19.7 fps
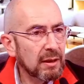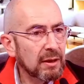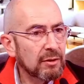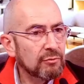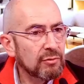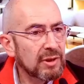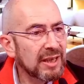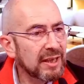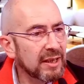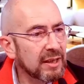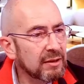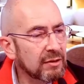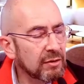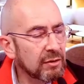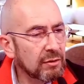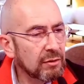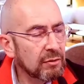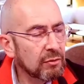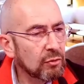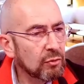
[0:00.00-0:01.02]
related
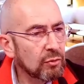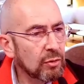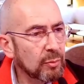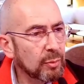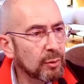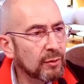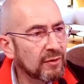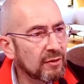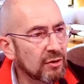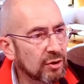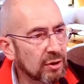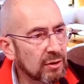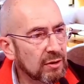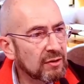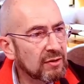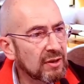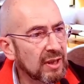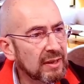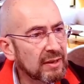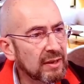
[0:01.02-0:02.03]
to the positions
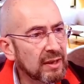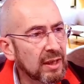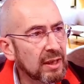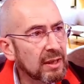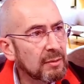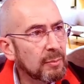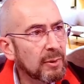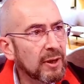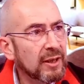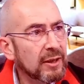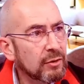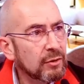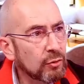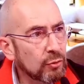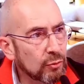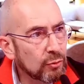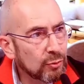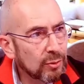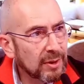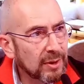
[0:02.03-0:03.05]
that they can apply
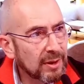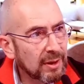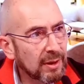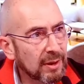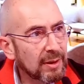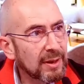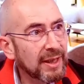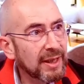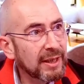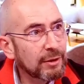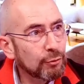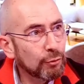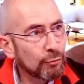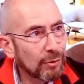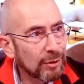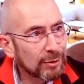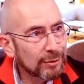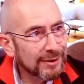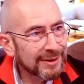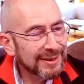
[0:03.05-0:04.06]
to later
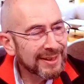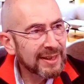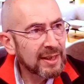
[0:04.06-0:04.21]
on.